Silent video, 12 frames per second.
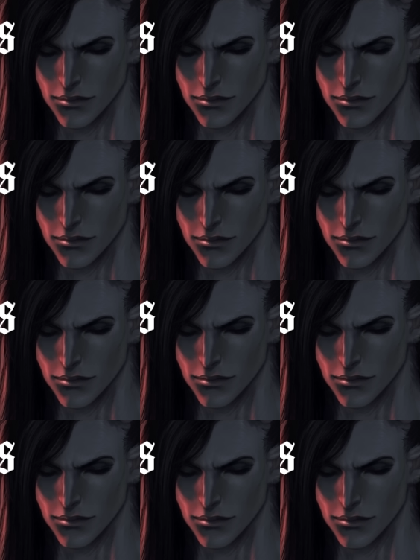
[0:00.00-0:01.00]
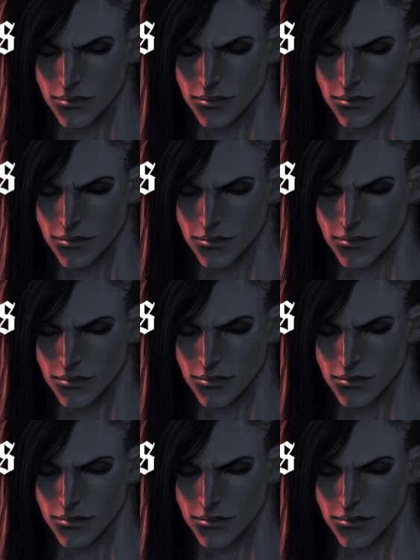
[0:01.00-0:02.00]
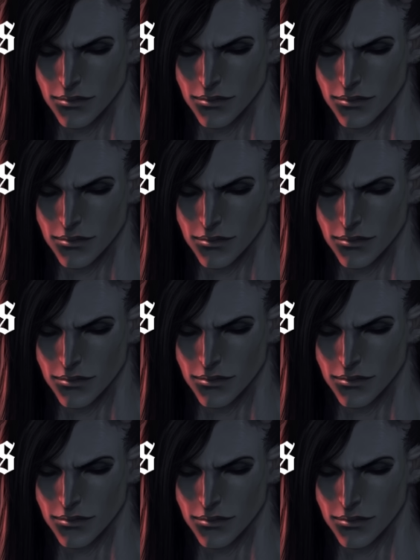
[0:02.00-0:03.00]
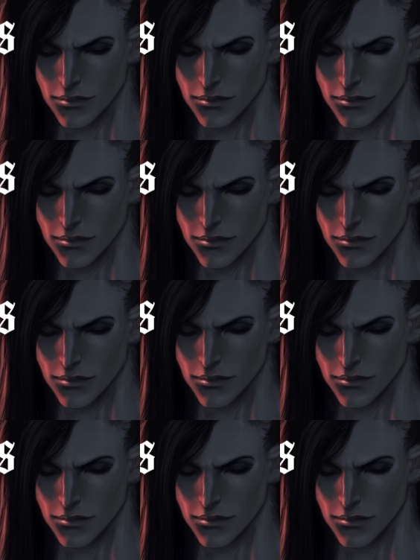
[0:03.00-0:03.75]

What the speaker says: The face doesn't move, so there is nothing to read.